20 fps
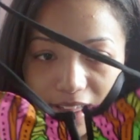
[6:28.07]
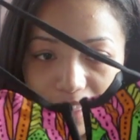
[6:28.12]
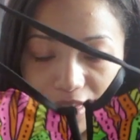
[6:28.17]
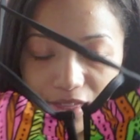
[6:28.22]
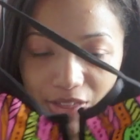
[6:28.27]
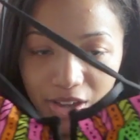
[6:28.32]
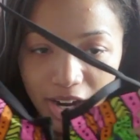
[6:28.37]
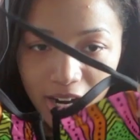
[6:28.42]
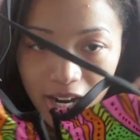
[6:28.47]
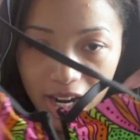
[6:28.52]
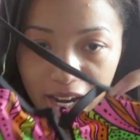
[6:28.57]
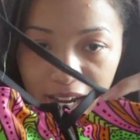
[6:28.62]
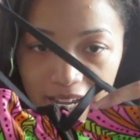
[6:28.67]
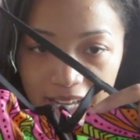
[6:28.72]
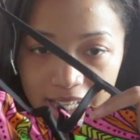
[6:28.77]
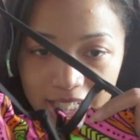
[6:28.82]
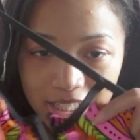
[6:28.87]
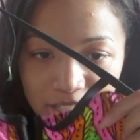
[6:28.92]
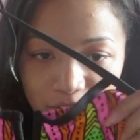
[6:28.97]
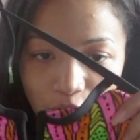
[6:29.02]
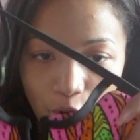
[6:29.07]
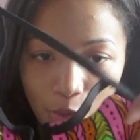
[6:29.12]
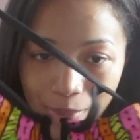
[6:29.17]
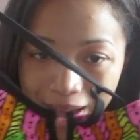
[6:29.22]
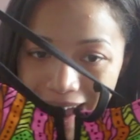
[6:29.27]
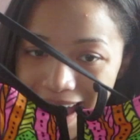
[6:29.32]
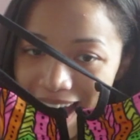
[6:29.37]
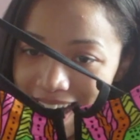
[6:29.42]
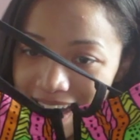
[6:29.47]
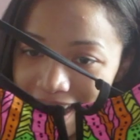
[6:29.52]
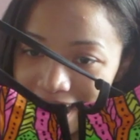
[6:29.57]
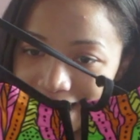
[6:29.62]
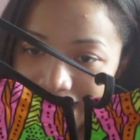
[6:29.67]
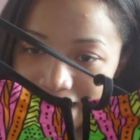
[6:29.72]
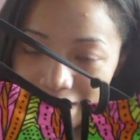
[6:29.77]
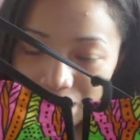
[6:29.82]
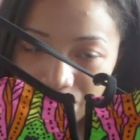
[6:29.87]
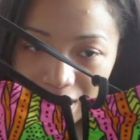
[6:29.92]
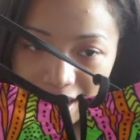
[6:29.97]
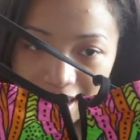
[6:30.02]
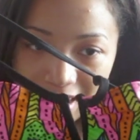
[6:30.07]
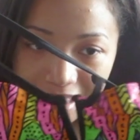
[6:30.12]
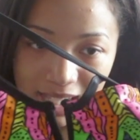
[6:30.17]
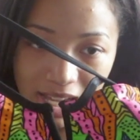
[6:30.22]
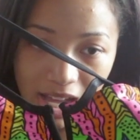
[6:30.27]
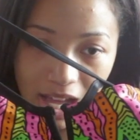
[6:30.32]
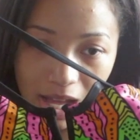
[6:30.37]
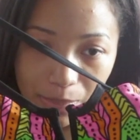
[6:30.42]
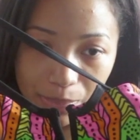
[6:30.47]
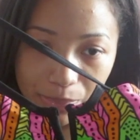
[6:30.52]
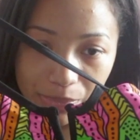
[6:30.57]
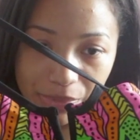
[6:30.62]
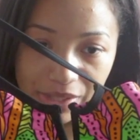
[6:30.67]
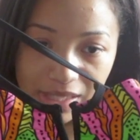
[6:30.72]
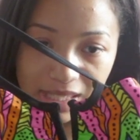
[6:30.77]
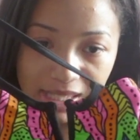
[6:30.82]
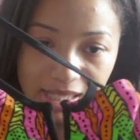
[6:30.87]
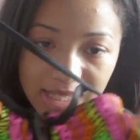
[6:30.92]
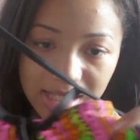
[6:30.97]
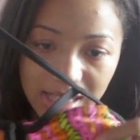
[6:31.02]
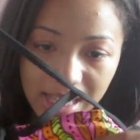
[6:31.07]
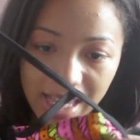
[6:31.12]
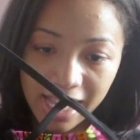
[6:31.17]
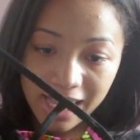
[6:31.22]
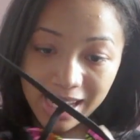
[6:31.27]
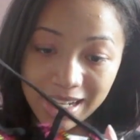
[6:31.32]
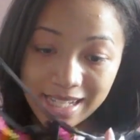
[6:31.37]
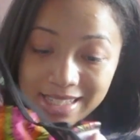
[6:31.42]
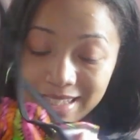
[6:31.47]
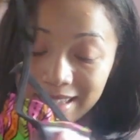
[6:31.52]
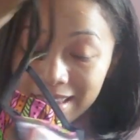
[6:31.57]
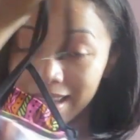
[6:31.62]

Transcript: There is no padding in these cups. It is